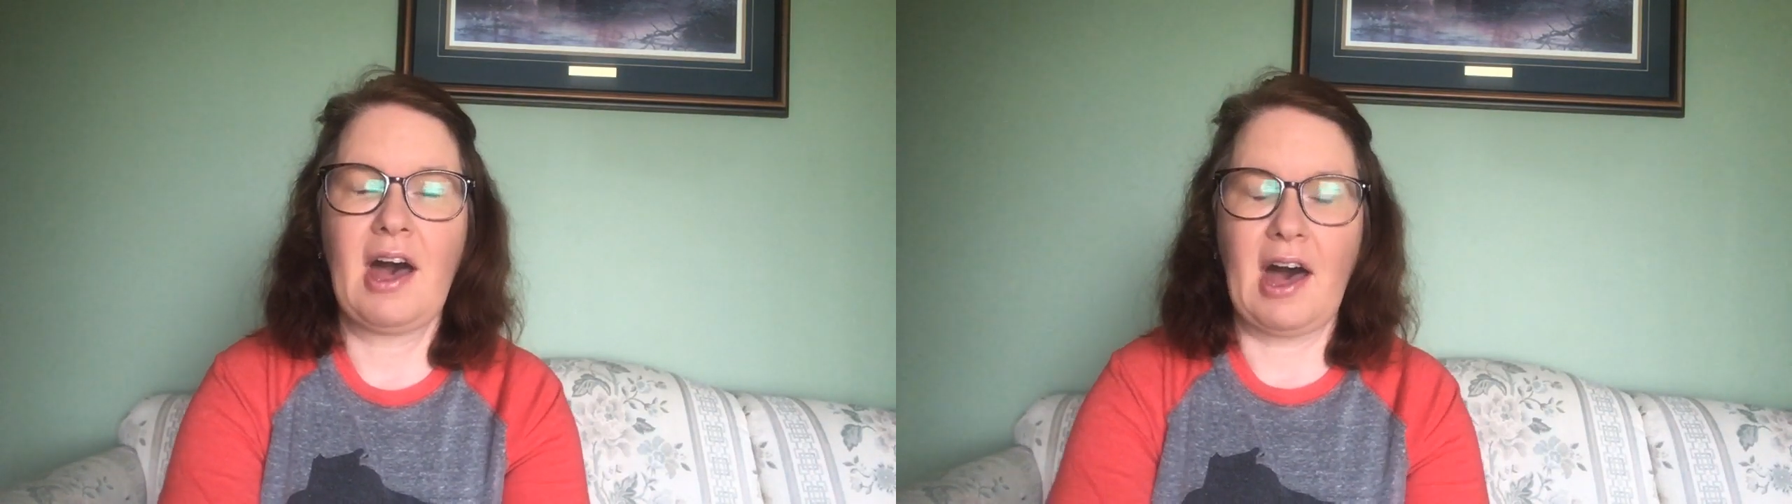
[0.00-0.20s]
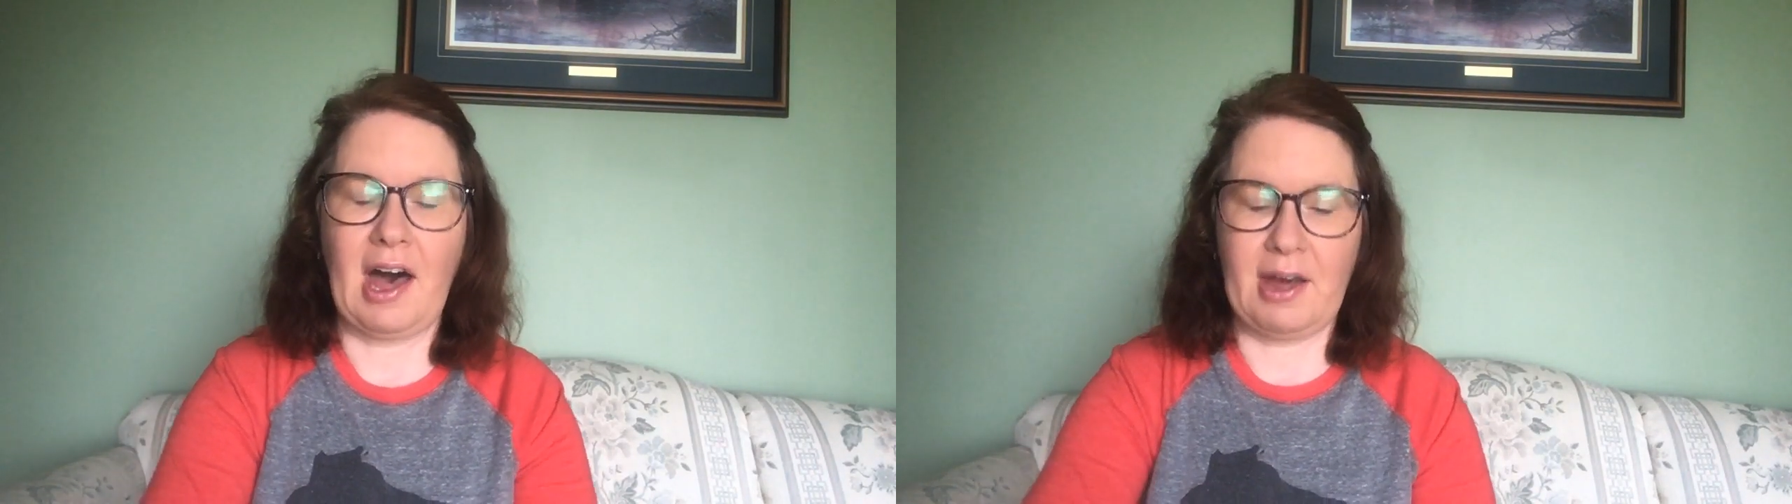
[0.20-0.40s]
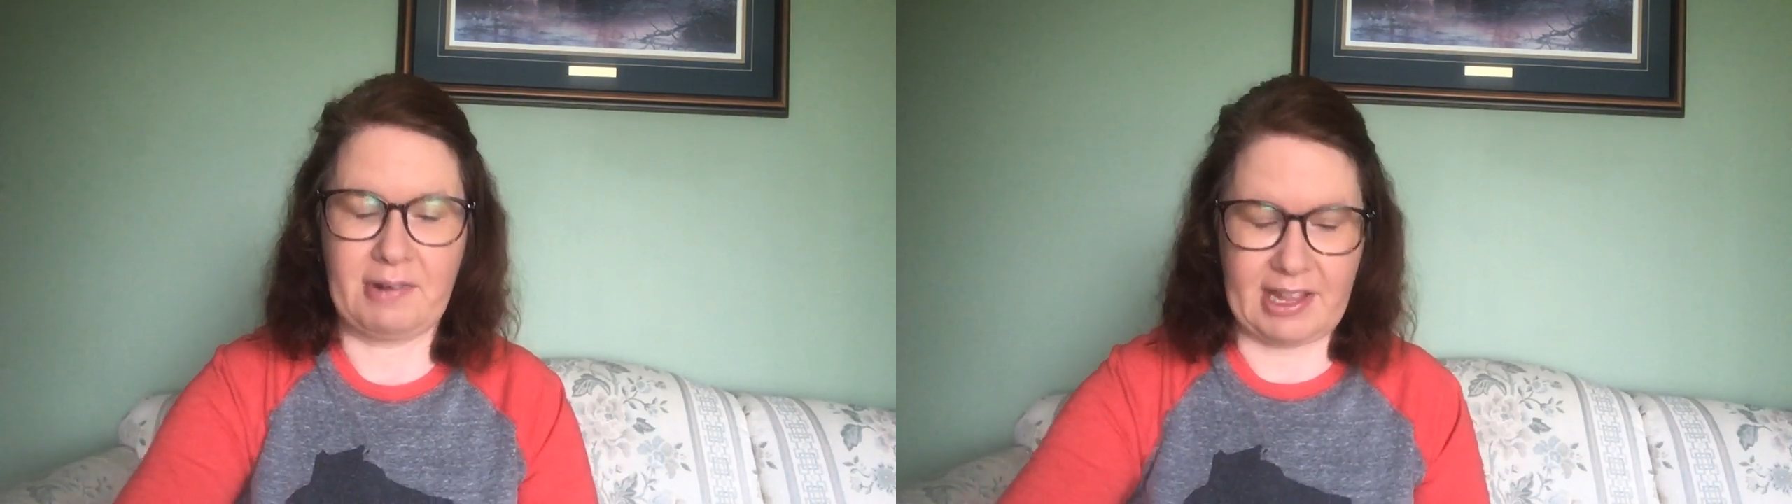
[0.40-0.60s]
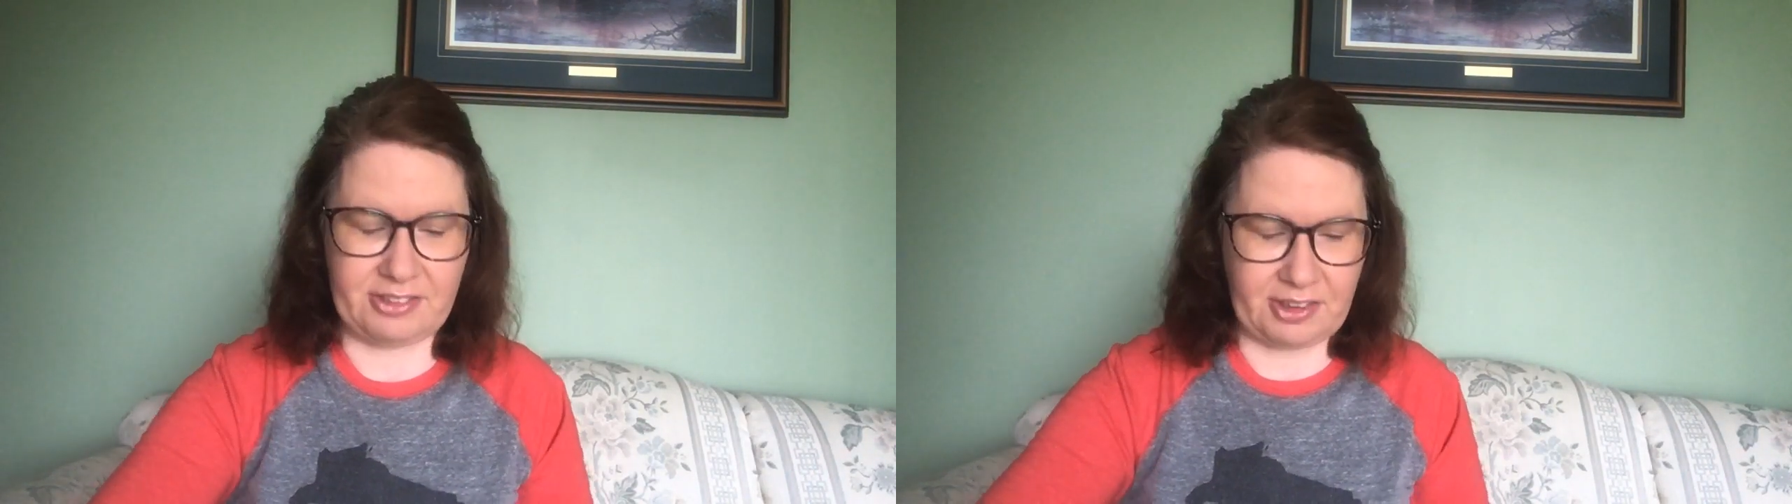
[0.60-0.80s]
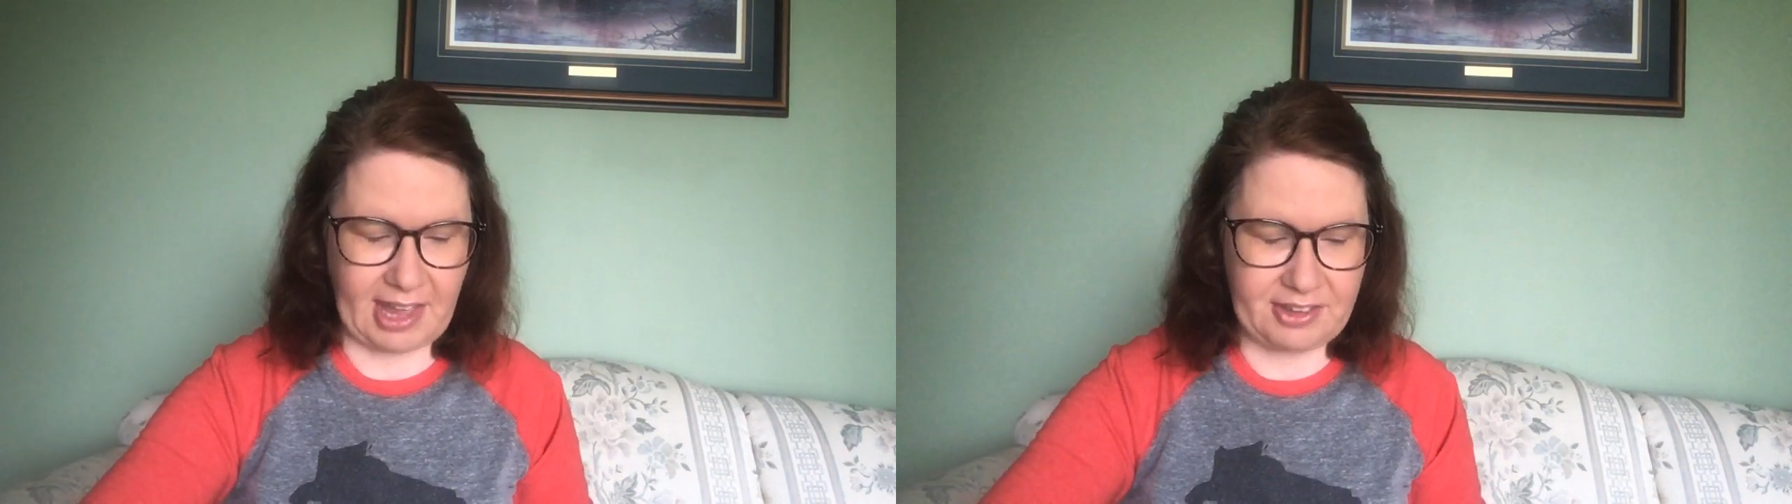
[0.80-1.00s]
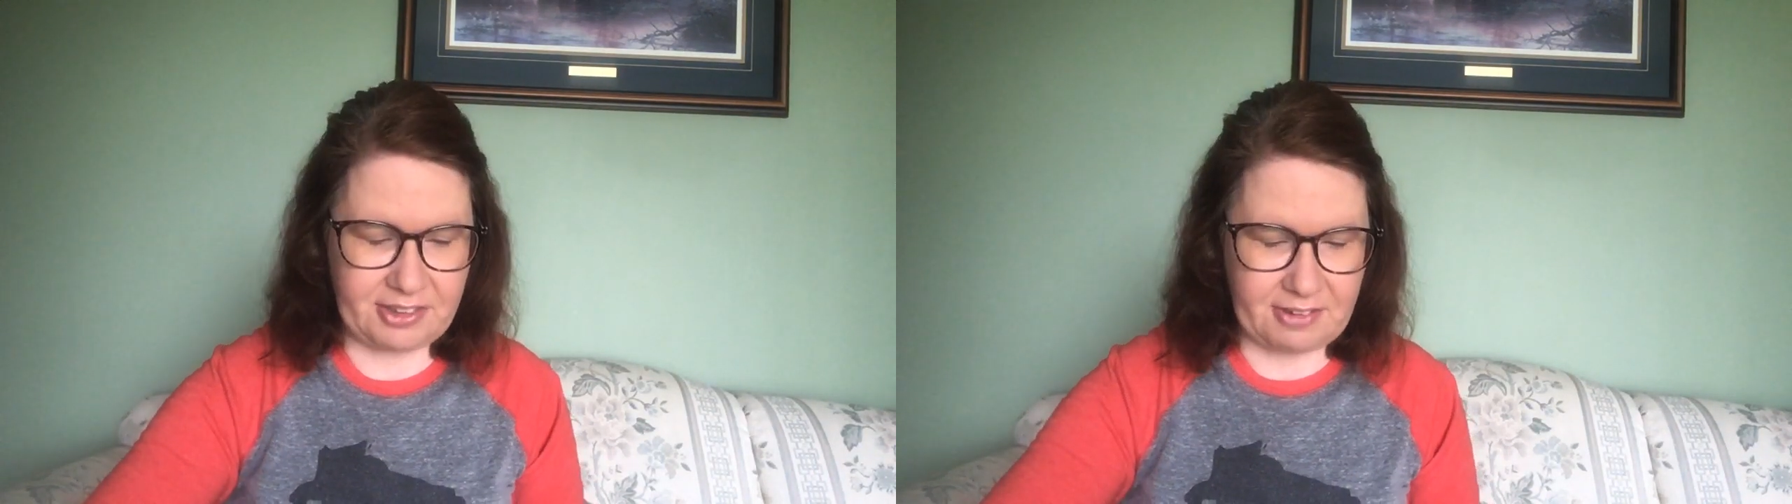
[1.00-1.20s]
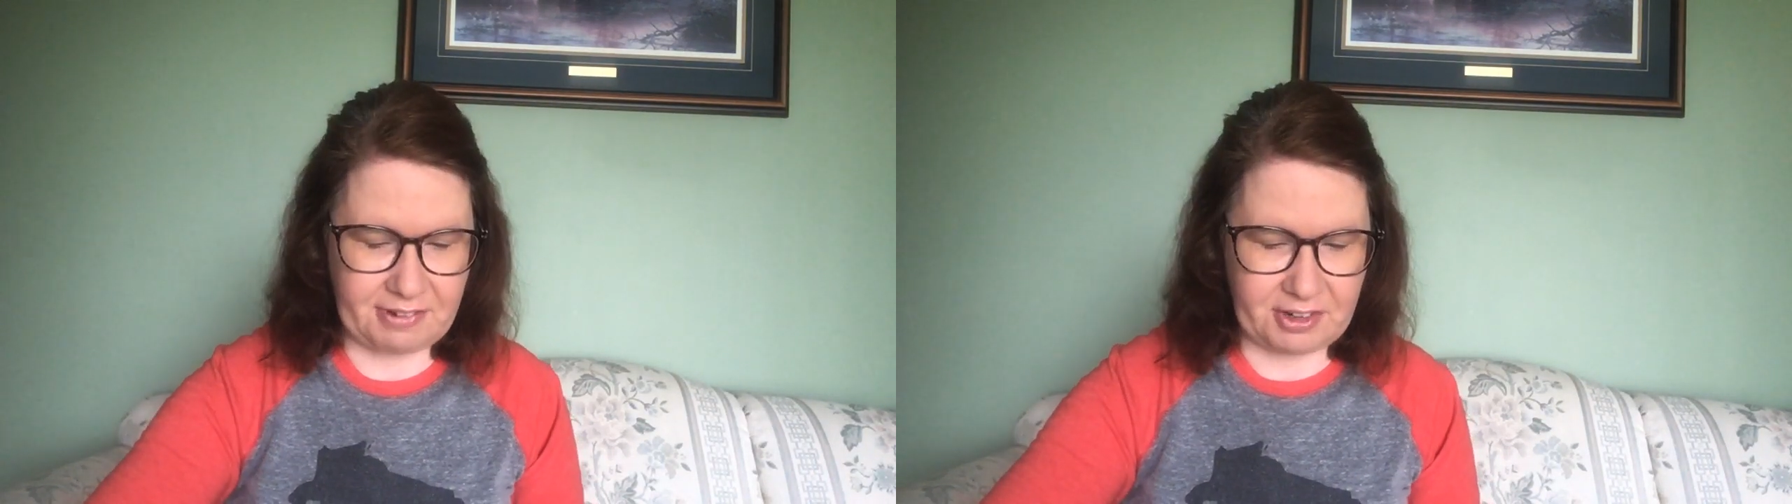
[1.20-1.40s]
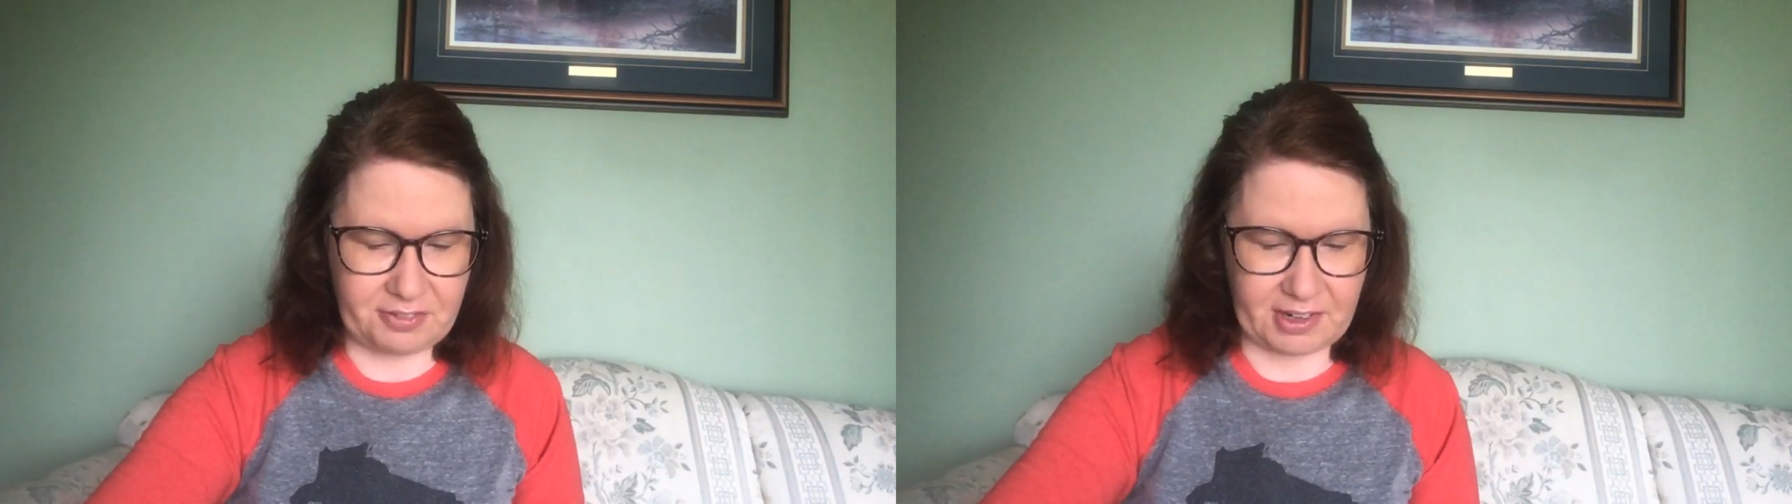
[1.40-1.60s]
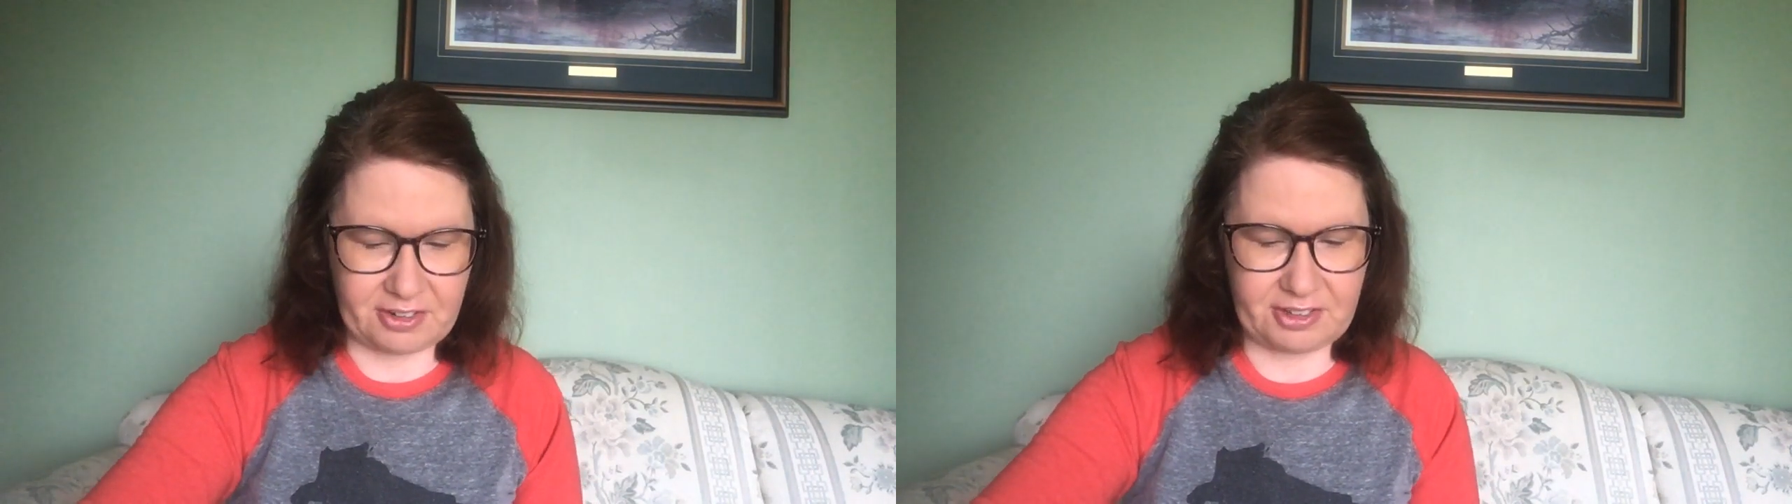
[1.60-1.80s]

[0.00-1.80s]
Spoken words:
All right, so that's the first verse.